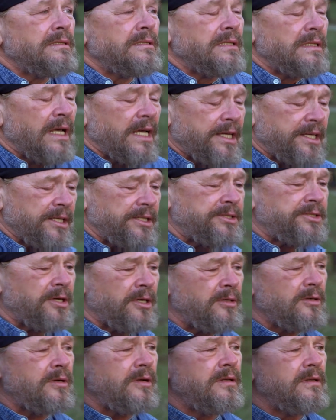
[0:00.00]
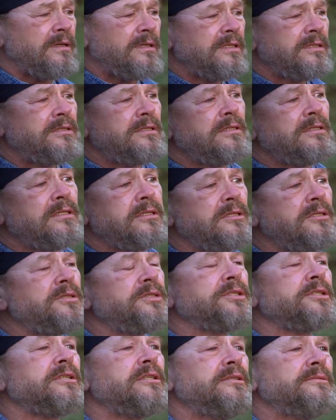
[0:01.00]
like a total
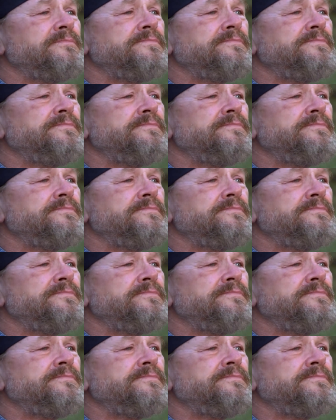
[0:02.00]
loser.